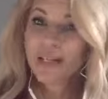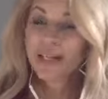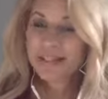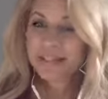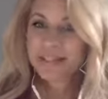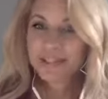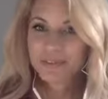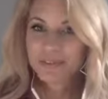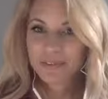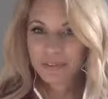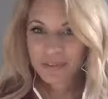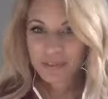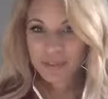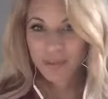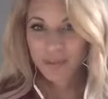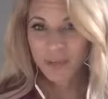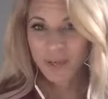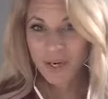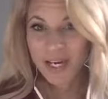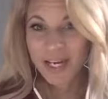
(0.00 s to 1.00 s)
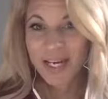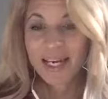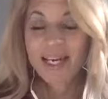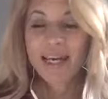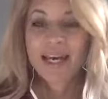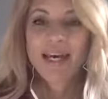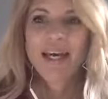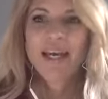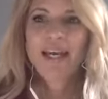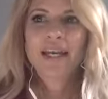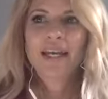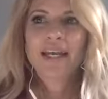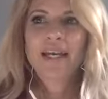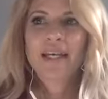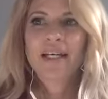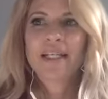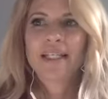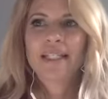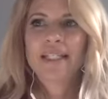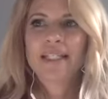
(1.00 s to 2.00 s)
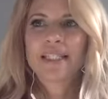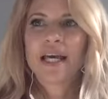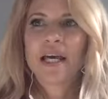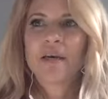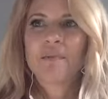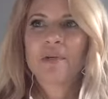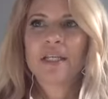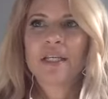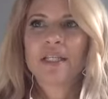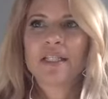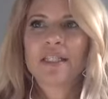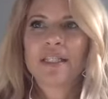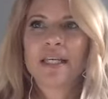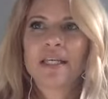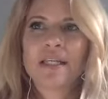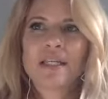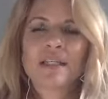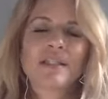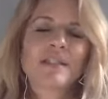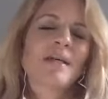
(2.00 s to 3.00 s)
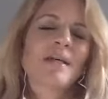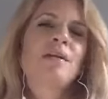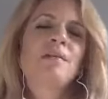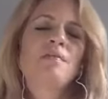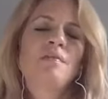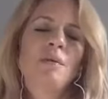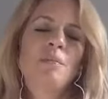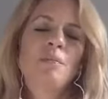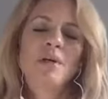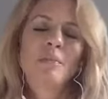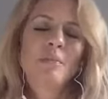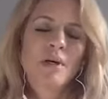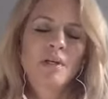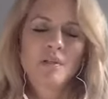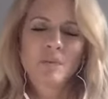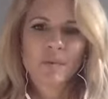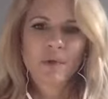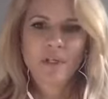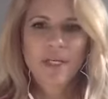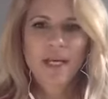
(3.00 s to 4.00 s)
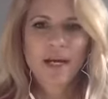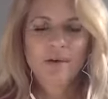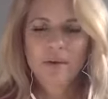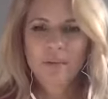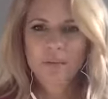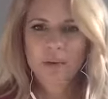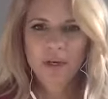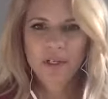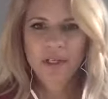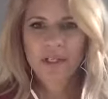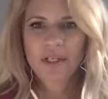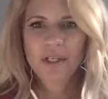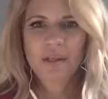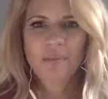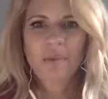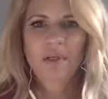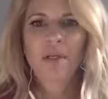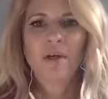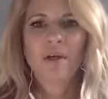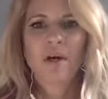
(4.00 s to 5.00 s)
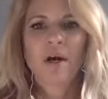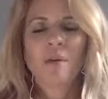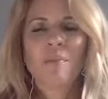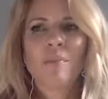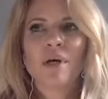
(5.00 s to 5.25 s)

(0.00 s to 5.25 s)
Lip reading: a different story. And I mean, it is kind of the big buzzword now in marketing and PR.